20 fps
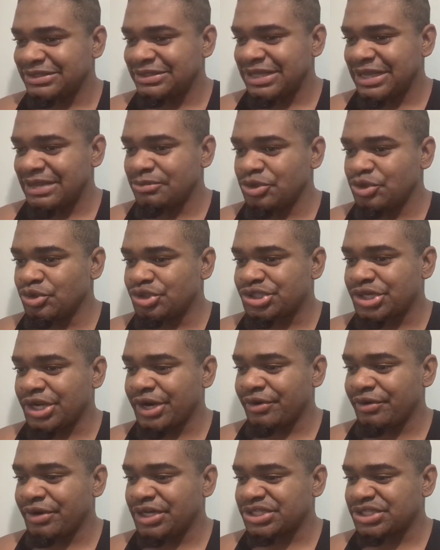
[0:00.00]
Them new
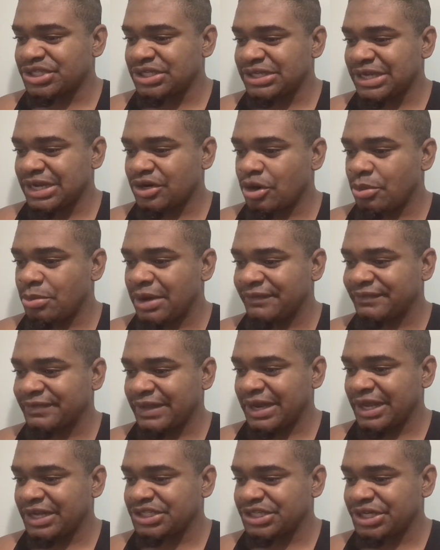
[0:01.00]
generation that come
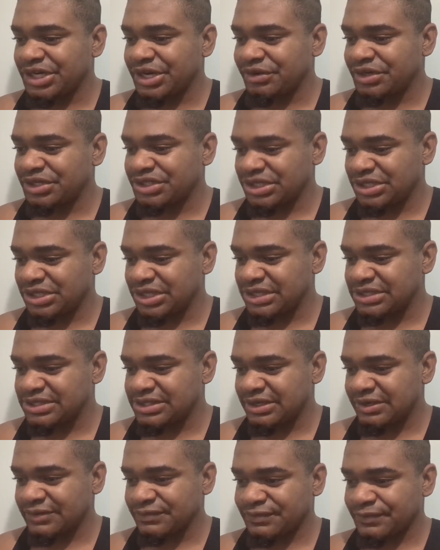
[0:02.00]
after that generation, they say
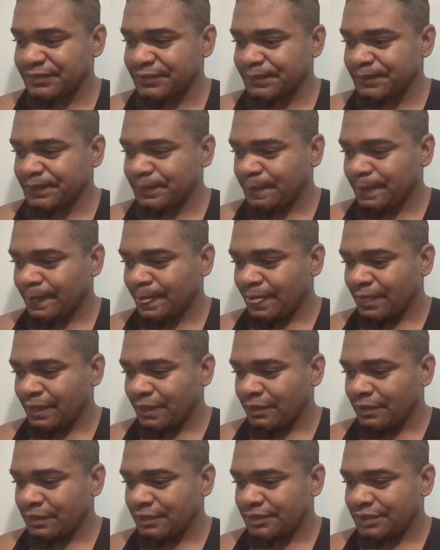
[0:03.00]
they,
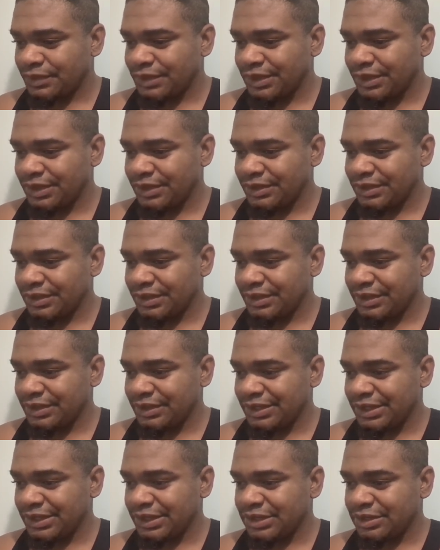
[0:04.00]
they,
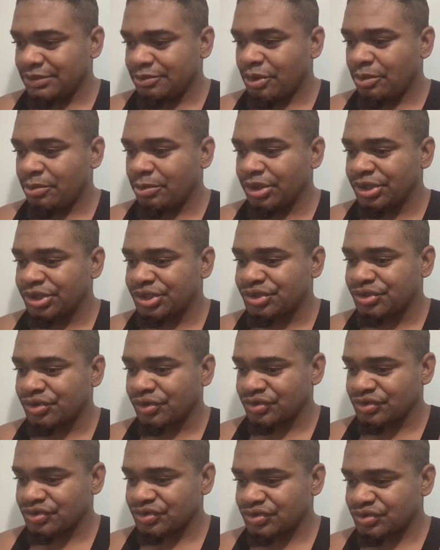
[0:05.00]
they do not boys
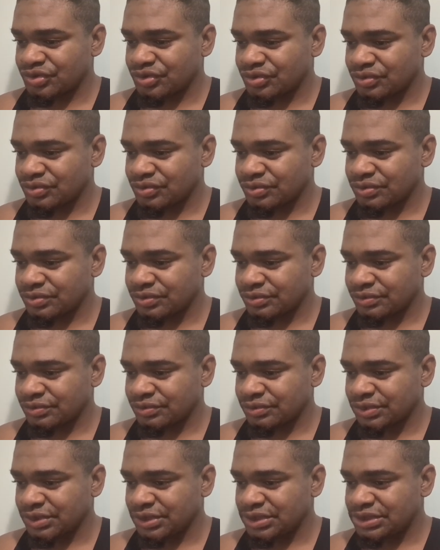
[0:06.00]
trust.
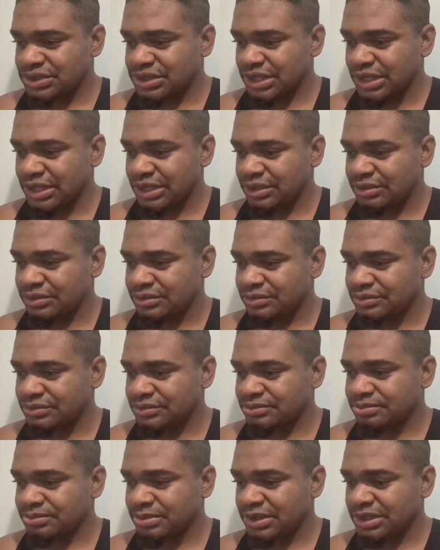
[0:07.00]
This side,
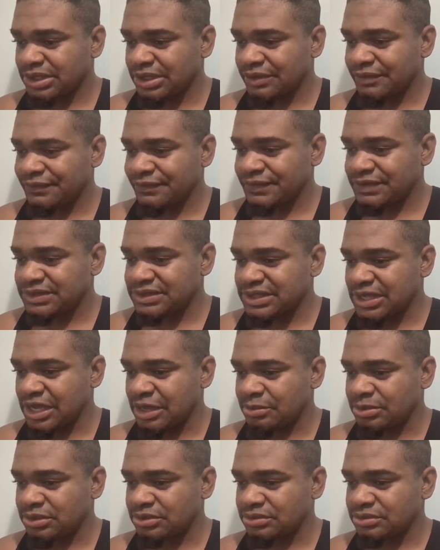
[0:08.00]
this
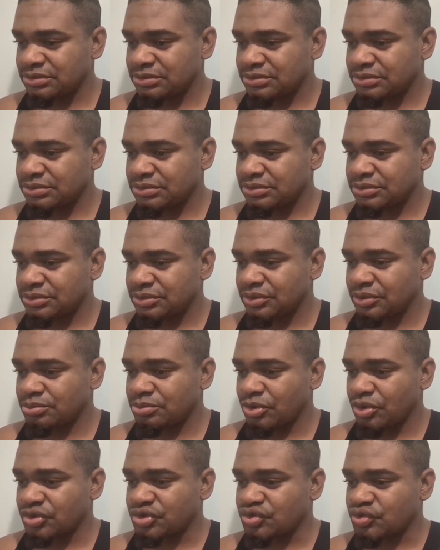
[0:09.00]

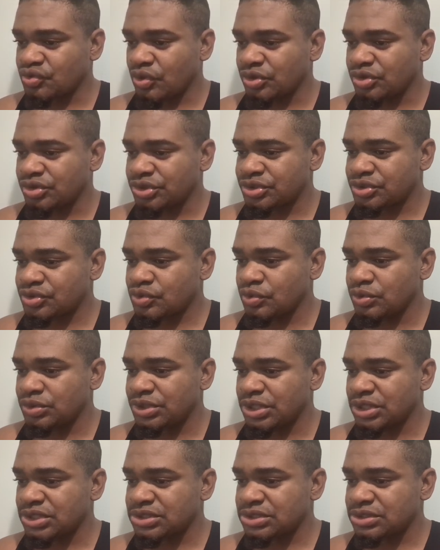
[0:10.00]
side, horse wrong. So
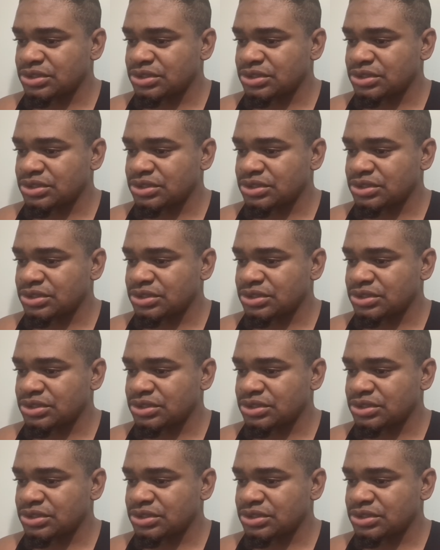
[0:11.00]
just